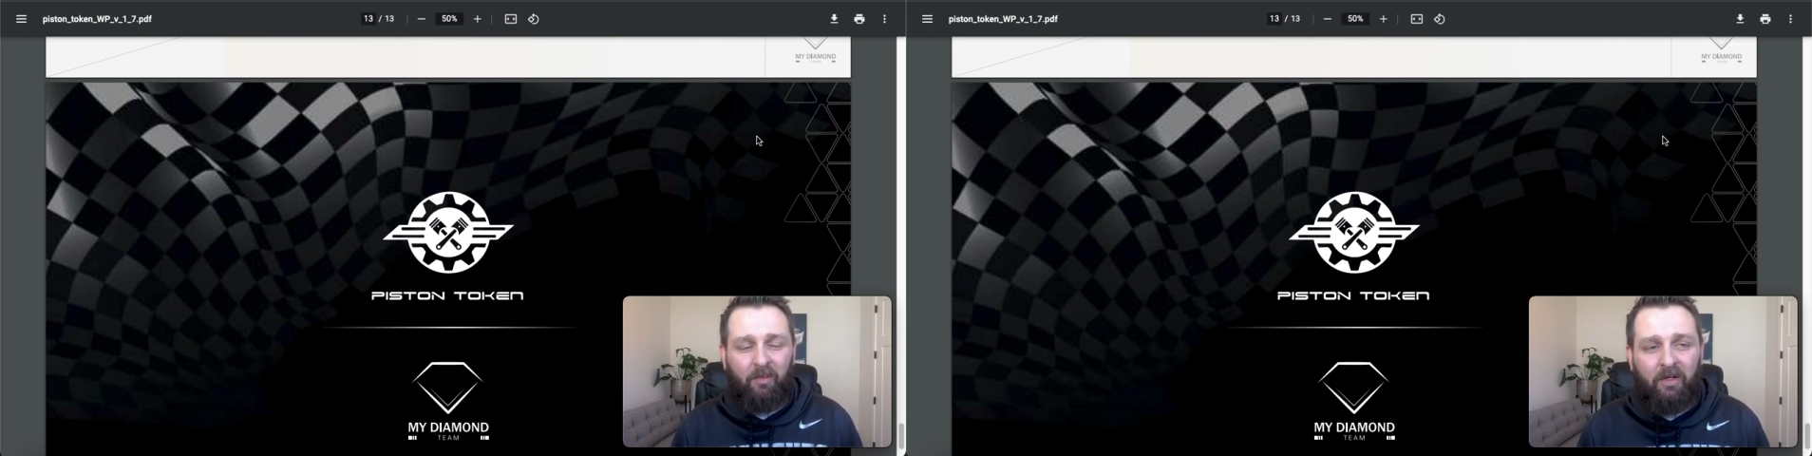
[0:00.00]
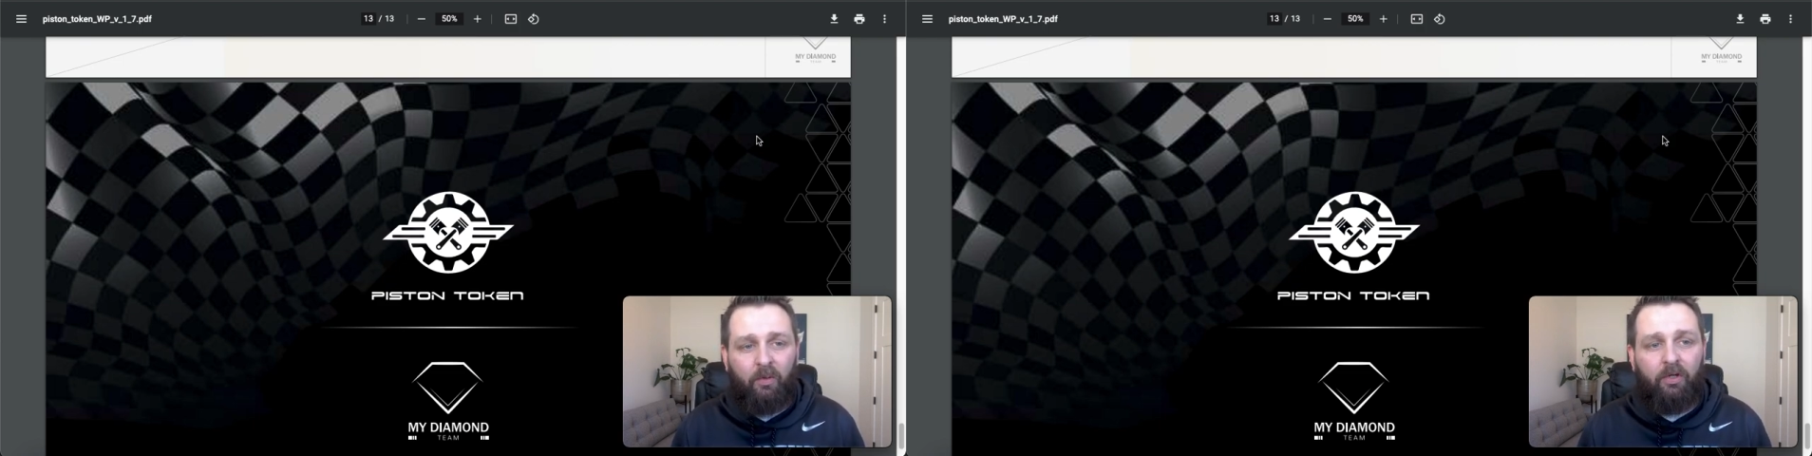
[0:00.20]

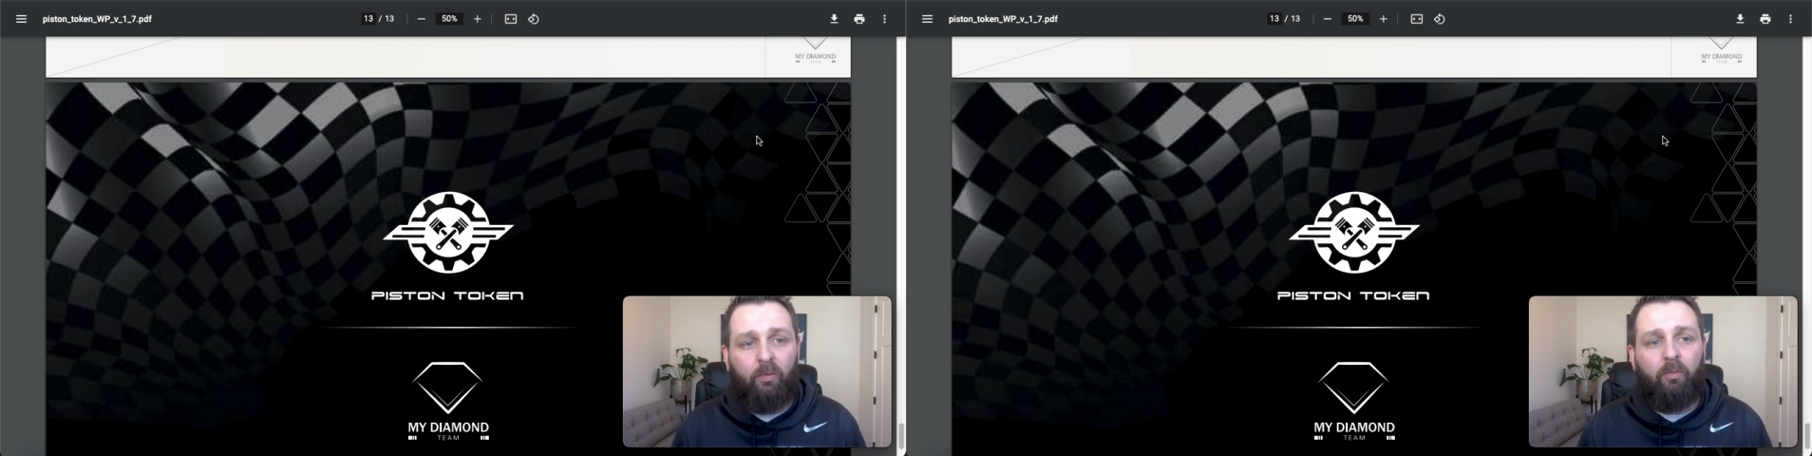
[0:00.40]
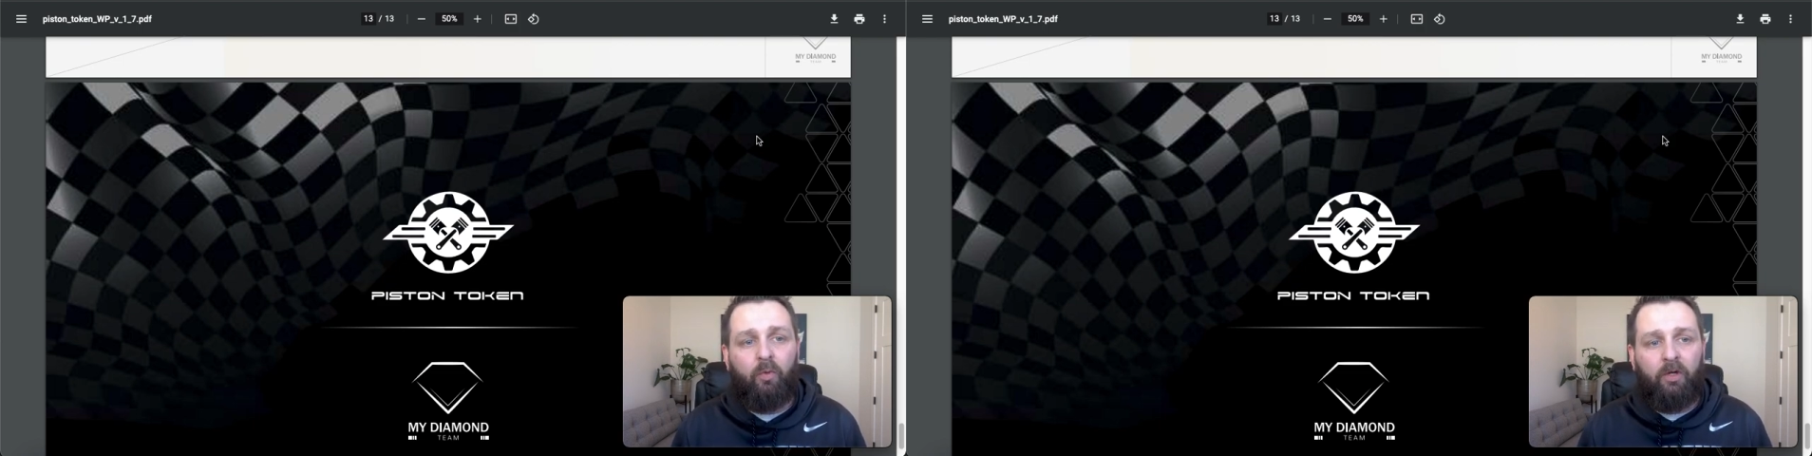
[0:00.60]
be when
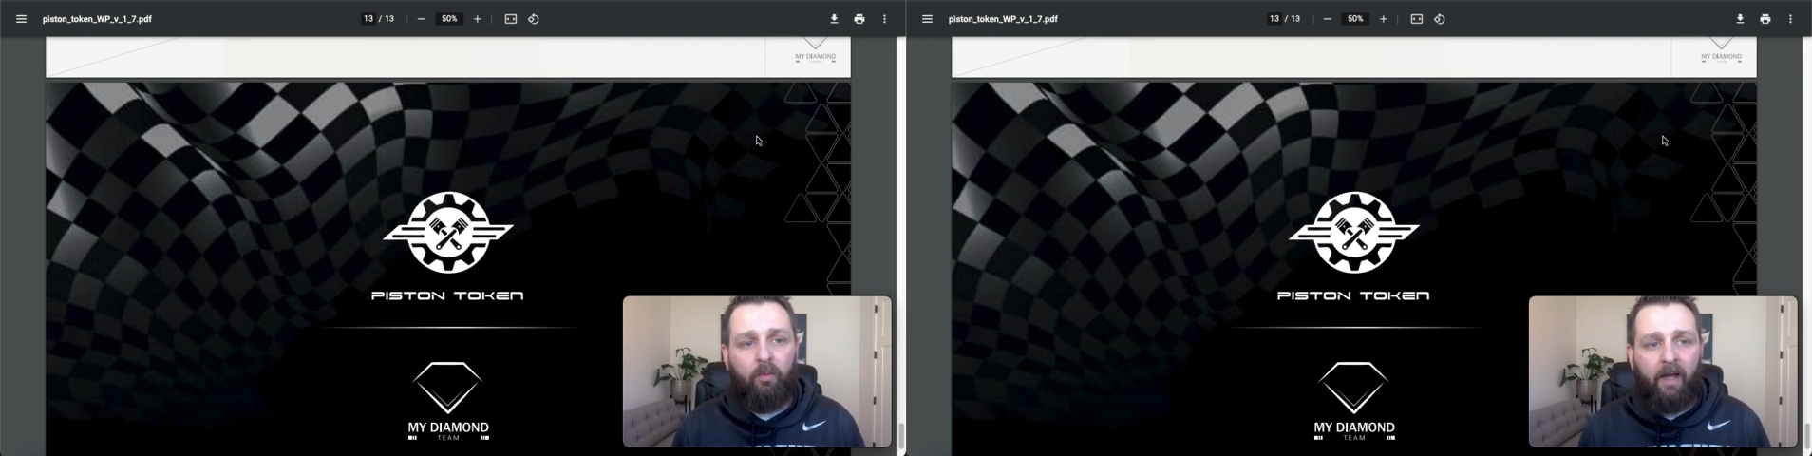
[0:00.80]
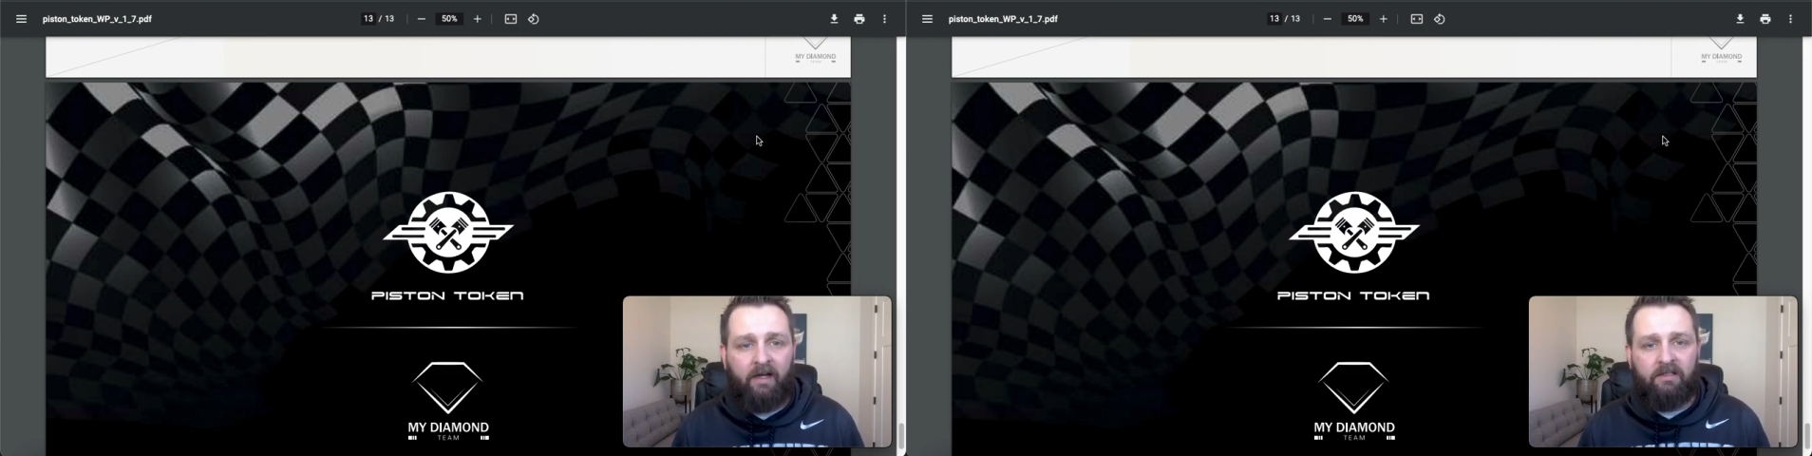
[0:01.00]
you
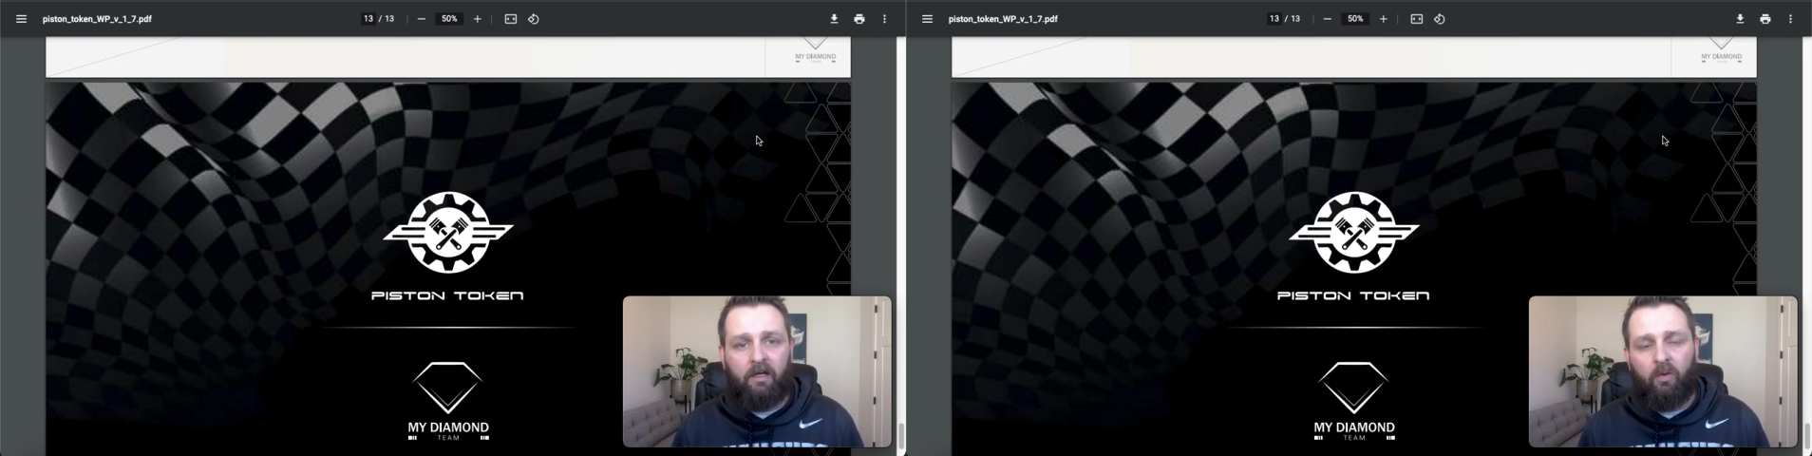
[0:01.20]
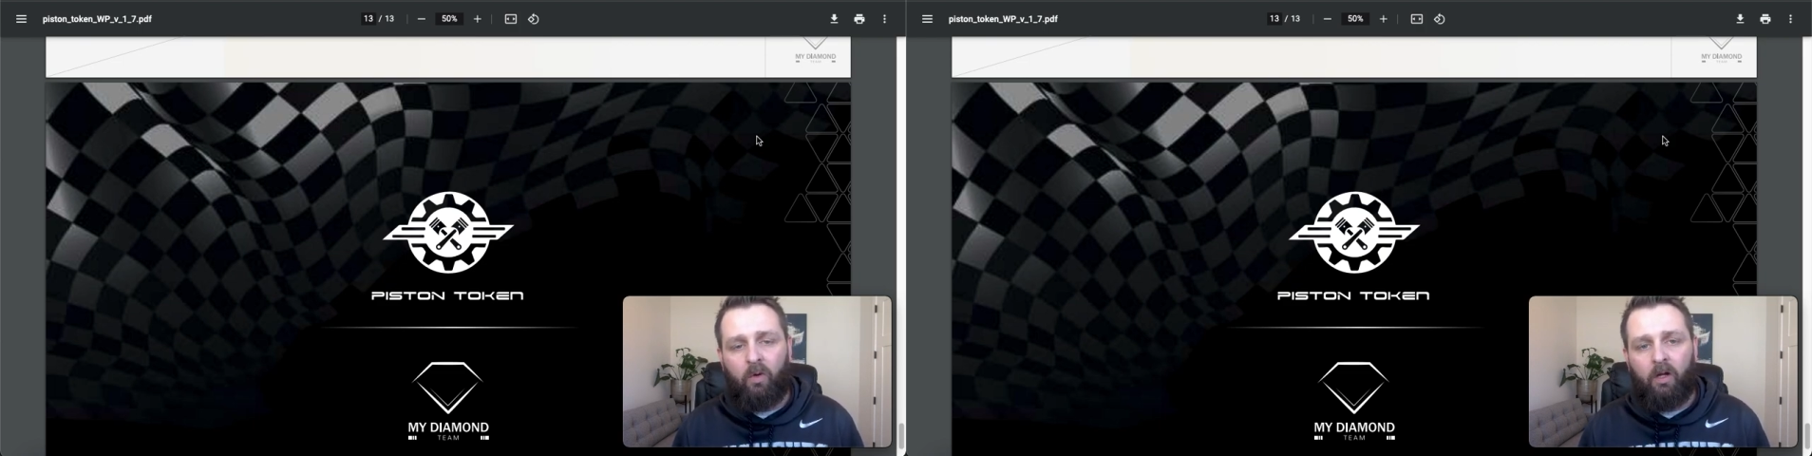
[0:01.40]
max out
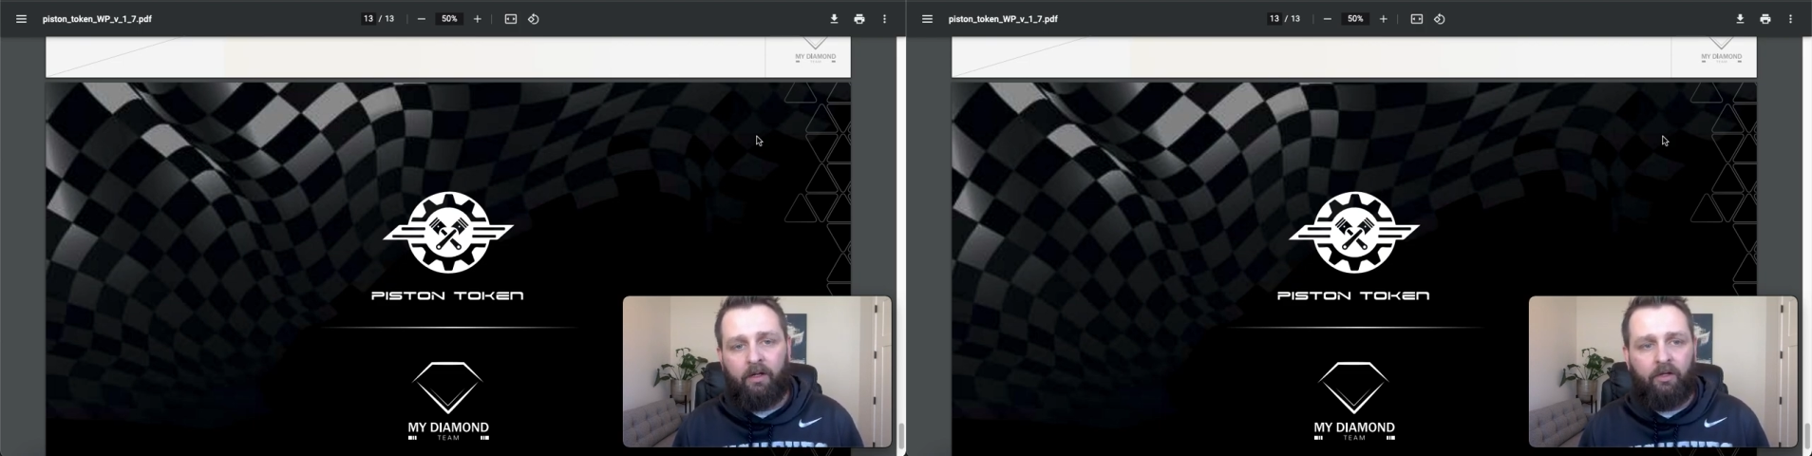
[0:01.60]
a wallet.